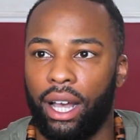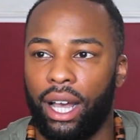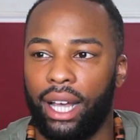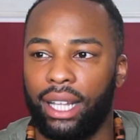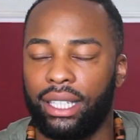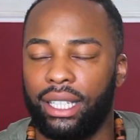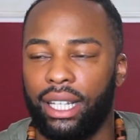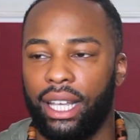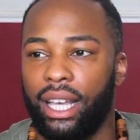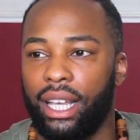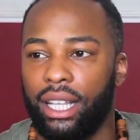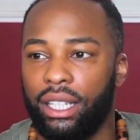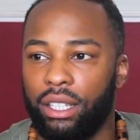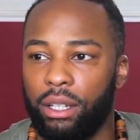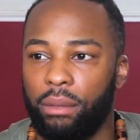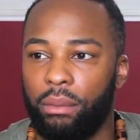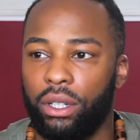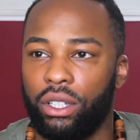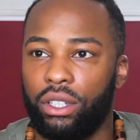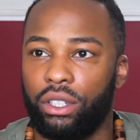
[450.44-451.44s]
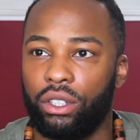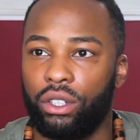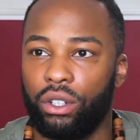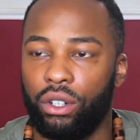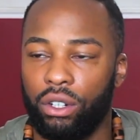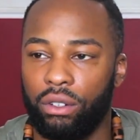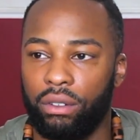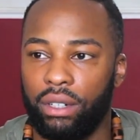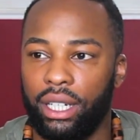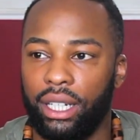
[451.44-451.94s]
and to hear someone's
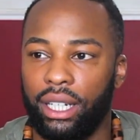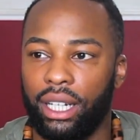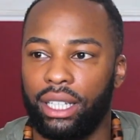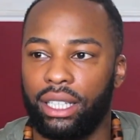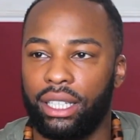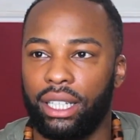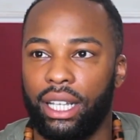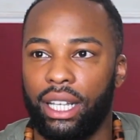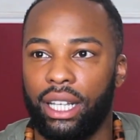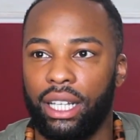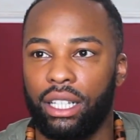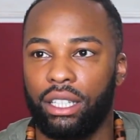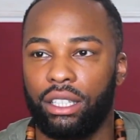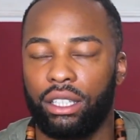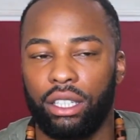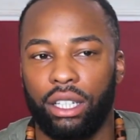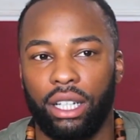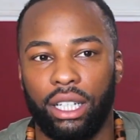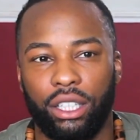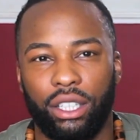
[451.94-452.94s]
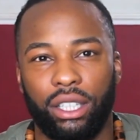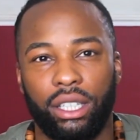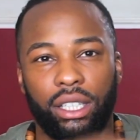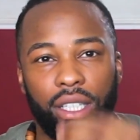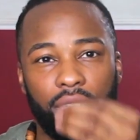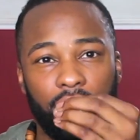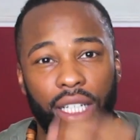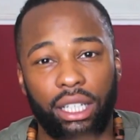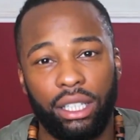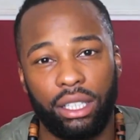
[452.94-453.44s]
story, and to
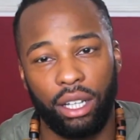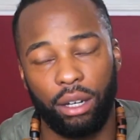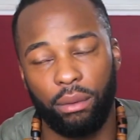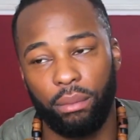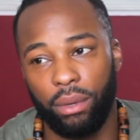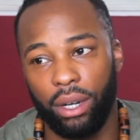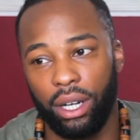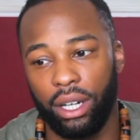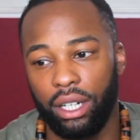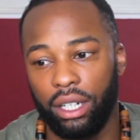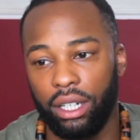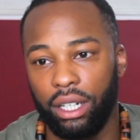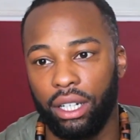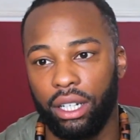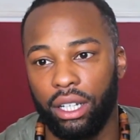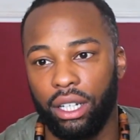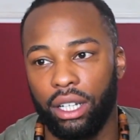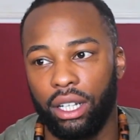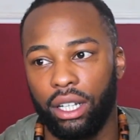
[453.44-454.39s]
see someone